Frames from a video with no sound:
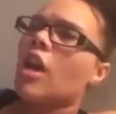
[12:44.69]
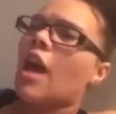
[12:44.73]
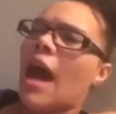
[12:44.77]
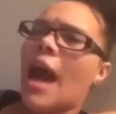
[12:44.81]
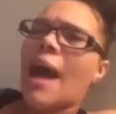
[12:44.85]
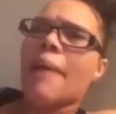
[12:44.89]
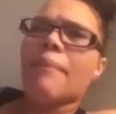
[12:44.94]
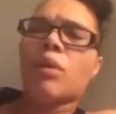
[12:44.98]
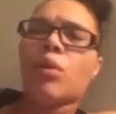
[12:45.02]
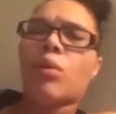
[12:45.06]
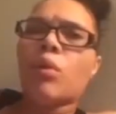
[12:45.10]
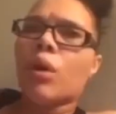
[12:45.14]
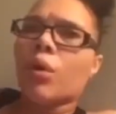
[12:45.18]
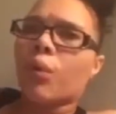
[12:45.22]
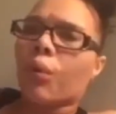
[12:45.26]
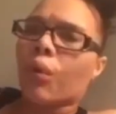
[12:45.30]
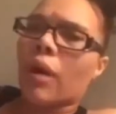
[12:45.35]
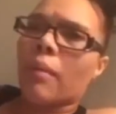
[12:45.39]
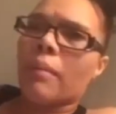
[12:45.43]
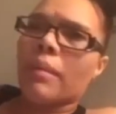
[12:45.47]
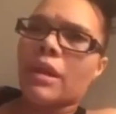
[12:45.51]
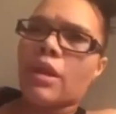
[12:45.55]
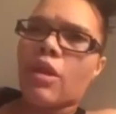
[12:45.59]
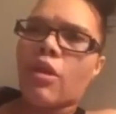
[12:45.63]
I'm the one
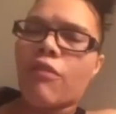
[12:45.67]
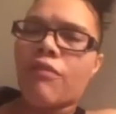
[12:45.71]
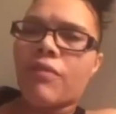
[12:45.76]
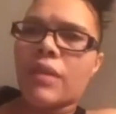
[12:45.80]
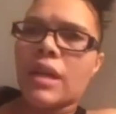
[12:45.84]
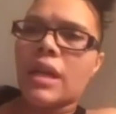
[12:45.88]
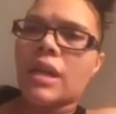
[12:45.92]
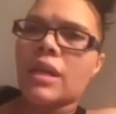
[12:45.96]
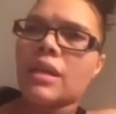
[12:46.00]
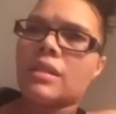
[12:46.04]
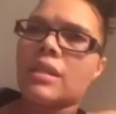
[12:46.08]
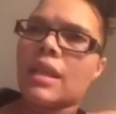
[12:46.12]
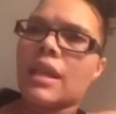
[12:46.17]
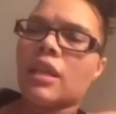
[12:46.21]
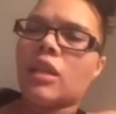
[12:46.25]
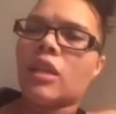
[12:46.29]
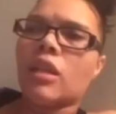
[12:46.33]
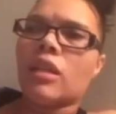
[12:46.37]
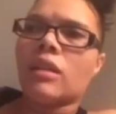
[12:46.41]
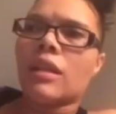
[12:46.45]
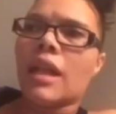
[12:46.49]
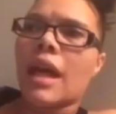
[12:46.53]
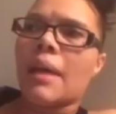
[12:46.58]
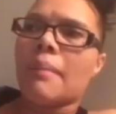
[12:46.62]
rubbing your feet because they
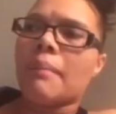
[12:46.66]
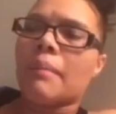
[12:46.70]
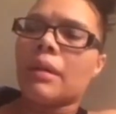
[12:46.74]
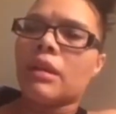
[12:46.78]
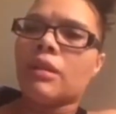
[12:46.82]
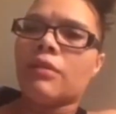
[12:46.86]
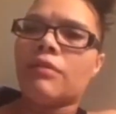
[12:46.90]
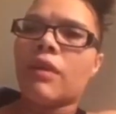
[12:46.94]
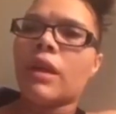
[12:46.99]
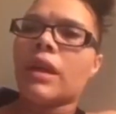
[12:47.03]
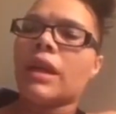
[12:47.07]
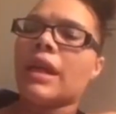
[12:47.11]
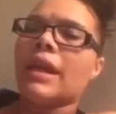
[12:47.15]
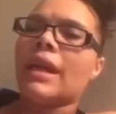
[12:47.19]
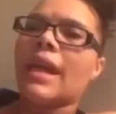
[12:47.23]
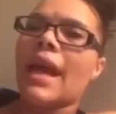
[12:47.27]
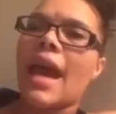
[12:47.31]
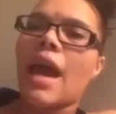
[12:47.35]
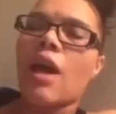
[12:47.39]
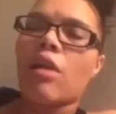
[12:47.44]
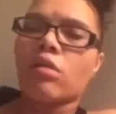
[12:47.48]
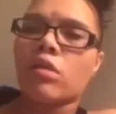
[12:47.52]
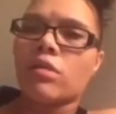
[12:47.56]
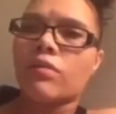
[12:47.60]
look like motherfucking
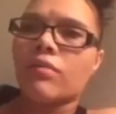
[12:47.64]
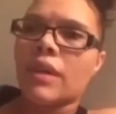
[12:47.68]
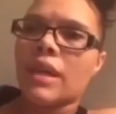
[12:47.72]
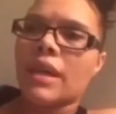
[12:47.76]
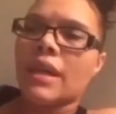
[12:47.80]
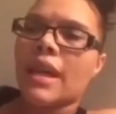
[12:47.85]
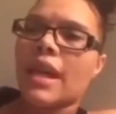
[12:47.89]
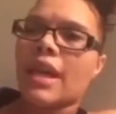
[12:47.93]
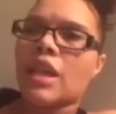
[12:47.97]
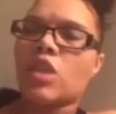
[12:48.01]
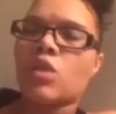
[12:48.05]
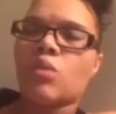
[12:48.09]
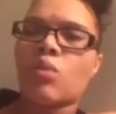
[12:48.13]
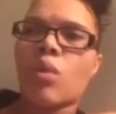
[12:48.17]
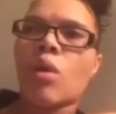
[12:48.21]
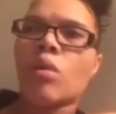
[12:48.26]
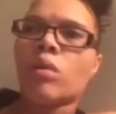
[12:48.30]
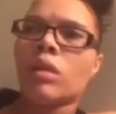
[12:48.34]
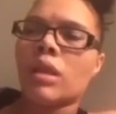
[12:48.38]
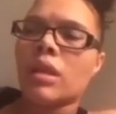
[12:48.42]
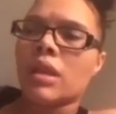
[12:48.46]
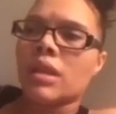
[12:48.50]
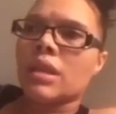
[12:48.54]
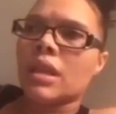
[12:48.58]
cow's feet and they
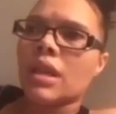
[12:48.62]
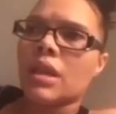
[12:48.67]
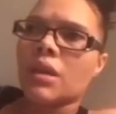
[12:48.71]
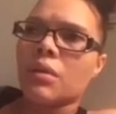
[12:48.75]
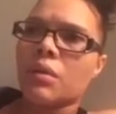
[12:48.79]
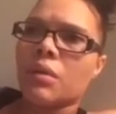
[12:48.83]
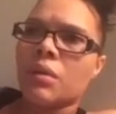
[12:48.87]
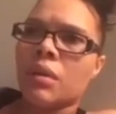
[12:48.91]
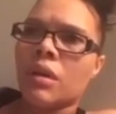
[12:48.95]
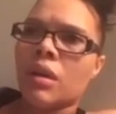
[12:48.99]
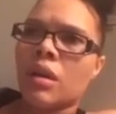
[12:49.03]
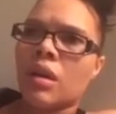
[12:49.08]
swollen as hell.